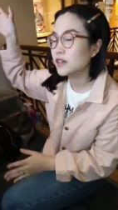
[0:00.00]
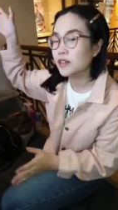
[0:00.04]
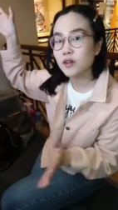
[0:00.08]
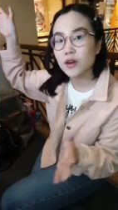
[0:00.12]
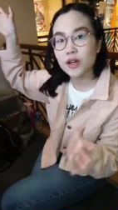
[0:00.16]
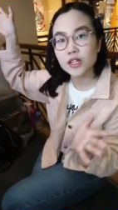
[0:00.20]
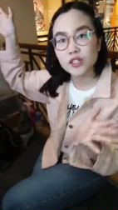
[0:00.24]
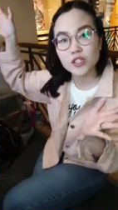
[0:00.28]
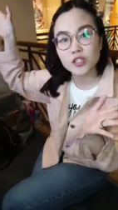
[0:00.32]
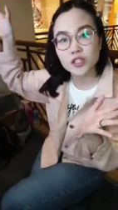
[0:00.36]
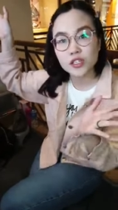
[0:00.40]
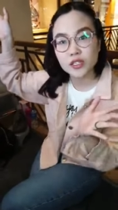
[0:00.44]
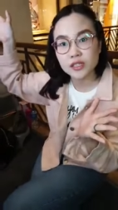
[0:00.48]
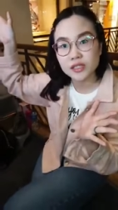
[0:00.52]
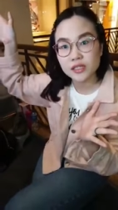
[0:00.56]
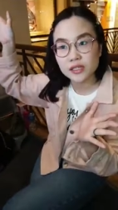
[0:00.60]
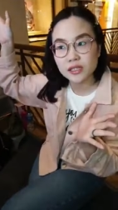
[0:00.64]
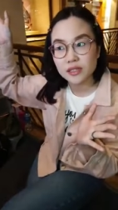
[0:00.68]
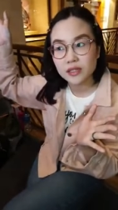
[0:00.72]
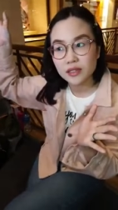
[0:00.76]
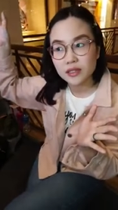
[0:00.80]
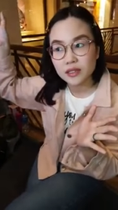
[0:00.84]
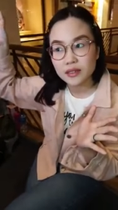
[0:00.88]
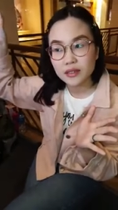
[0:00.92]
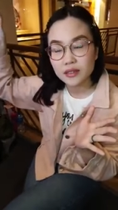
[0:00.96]
Questions.
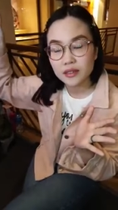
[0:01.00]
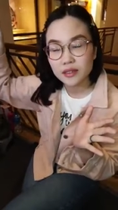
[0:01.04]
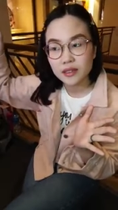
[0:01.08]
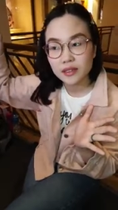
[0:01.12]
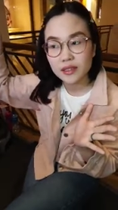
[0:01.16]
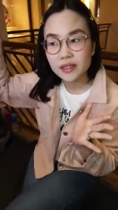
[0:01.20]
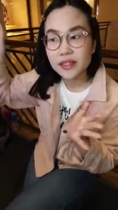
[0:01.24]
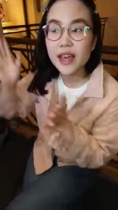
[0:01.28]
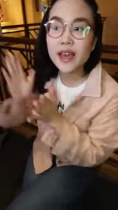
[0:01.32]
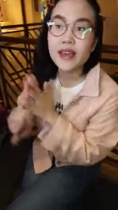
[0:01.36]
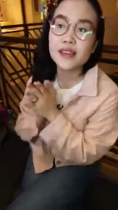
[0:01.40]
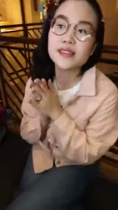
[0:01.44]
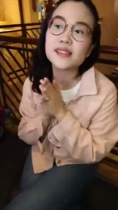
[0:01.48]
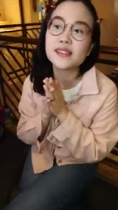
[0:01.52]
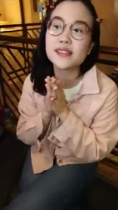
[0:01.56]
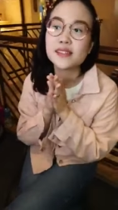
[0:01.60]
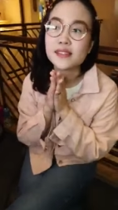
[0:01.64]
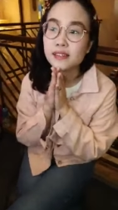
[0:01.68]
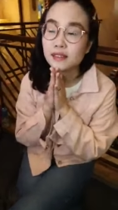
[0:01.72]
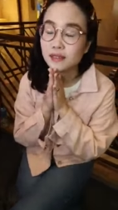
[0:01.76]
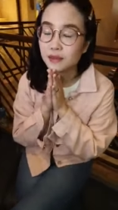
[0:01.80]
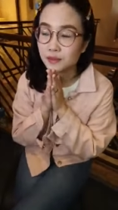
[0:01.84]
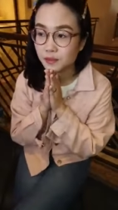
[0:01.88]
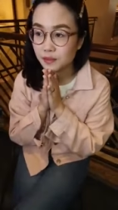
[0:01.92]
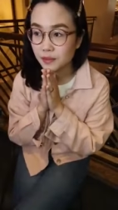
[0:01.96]
Questions. Why yes.
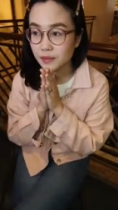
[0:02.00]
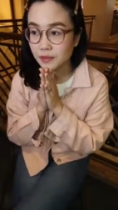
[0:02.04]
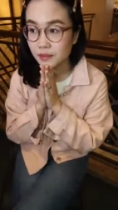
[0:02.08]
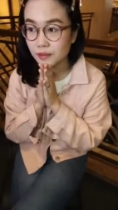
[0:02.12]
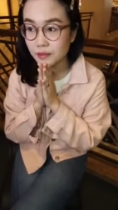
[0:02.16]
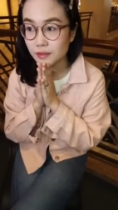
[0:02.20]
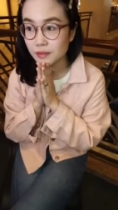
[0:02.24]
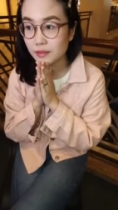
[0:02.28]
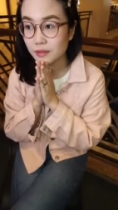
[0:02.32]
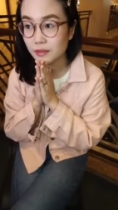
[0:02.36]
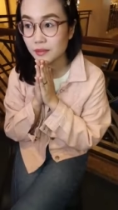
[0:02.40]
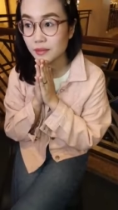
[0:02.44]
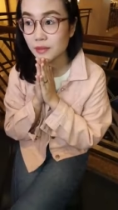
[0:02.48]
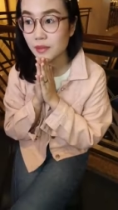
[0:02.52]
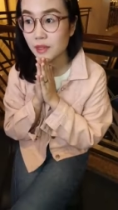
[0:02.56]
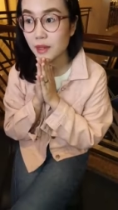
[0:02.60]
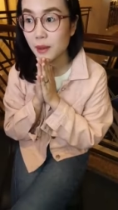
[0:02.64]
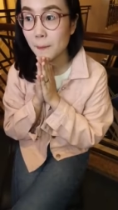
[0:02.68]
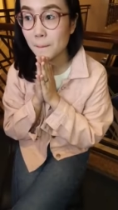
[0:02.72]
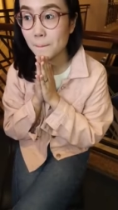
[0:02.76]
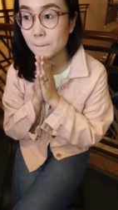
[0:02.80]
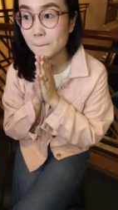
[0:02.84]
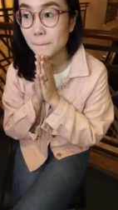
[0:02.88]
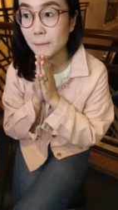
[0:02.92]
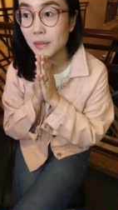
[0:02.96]
can't the lip drunk
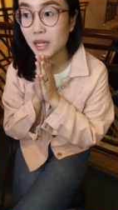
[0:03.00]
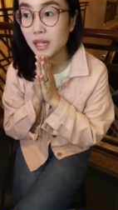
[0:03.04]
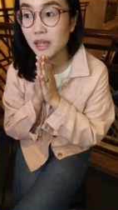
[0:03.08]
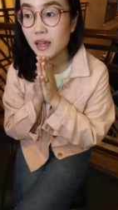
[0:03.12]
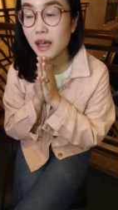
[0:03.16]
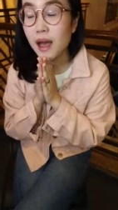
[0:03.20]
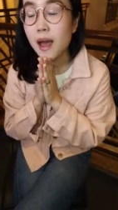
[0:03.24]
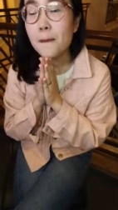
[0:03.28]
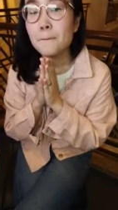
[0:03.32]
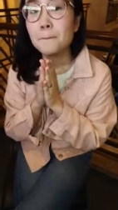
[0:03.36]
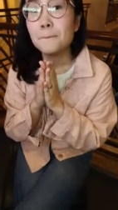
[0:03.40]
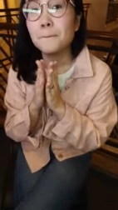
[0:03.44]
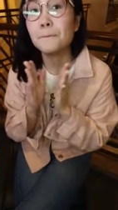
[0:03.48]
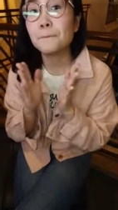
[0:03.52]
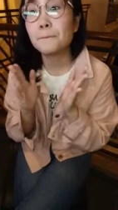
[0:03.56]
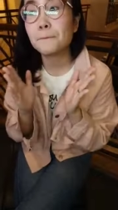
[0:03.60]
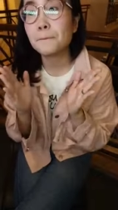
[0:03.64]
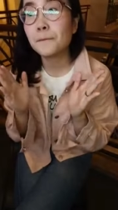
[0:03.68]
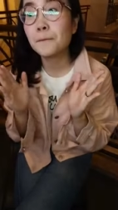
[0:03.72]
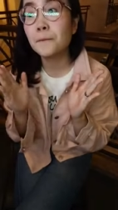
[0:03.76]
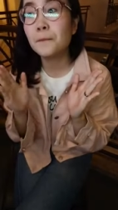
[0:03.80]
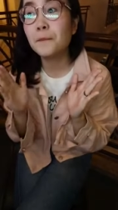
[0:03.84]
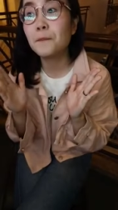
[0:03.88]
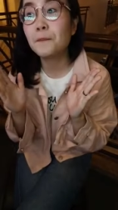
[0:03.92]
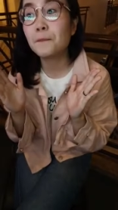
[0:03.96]
blush be used for the
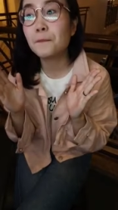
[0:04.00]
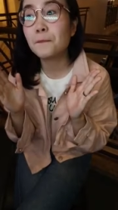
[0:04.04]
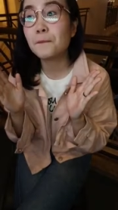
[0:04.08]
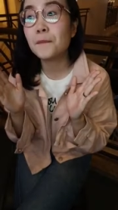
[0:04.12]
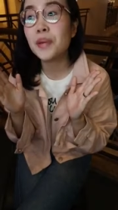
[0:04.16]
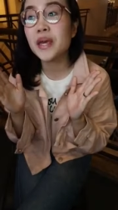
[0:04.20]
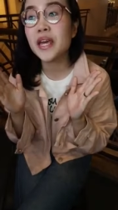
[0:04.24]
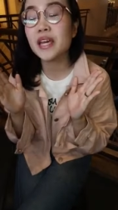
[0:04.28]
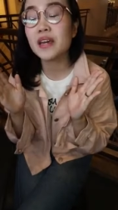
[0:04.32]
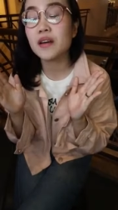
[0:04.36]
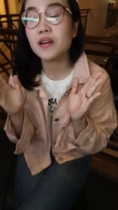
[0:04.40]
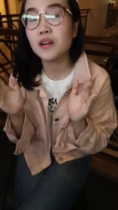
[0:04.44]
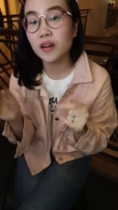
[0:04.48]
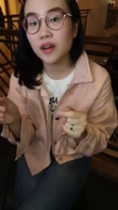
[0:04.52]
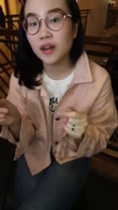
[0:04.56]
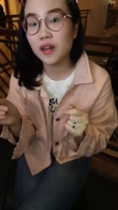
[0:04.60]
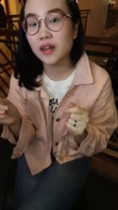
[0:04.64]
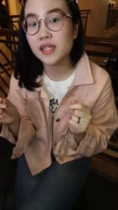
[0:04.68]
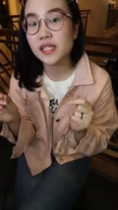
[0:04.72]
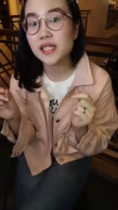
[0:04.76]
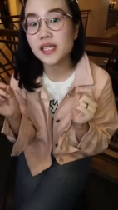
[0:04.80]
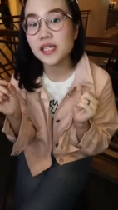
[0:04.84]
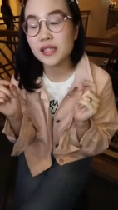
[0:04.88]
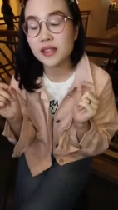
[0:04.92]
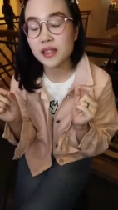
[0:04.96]
eyelids?
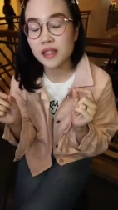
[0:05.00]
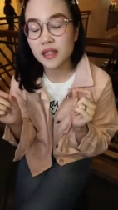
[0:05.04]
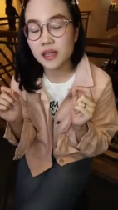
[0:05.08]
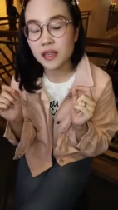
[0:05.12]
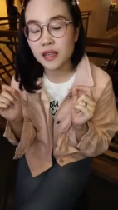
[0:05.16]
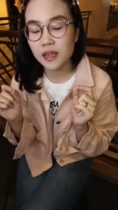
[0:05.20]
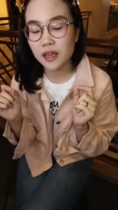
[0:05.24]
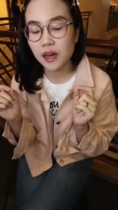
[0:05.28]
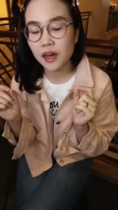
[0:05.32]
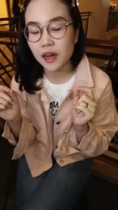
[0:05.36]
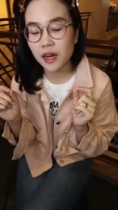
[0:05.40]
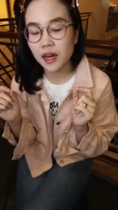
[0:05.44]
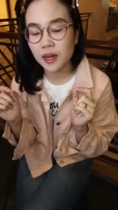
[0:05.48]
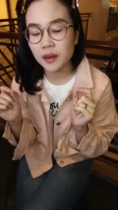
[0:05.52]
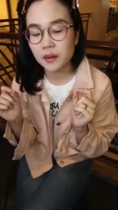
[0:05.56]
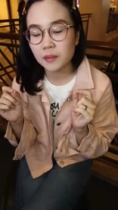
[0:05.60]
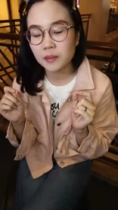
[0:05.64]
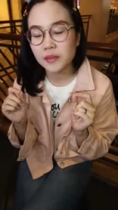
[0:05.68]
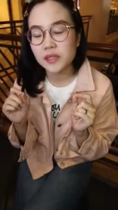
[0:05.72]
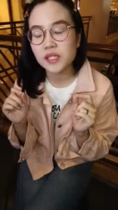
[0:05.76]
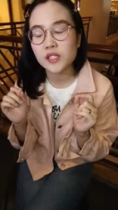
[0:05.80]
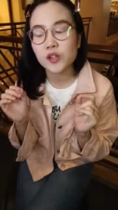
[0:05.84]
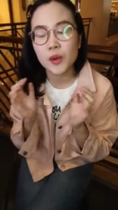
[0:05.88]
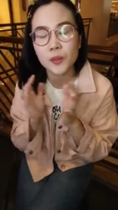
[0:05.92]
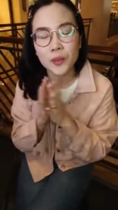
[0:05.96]
Because the
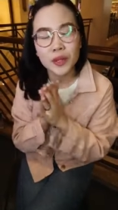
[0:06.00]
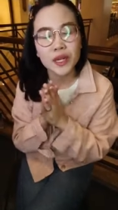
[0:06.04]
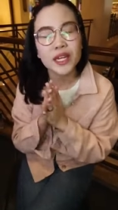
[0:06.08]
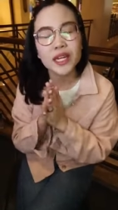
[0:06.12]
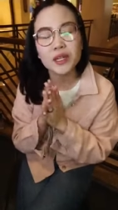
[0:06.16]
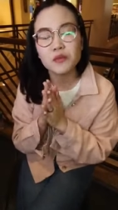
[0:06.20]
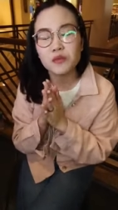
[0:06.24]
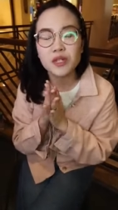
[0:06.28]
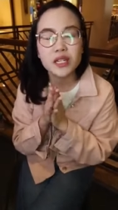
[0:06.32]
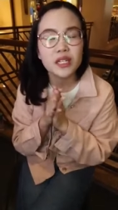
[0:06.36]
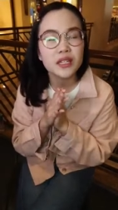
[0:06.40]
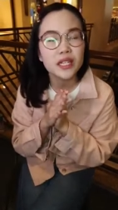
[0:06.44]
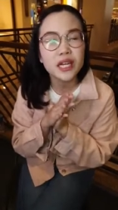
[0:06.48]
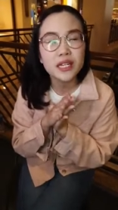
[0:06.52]
um. So I'm gonna get really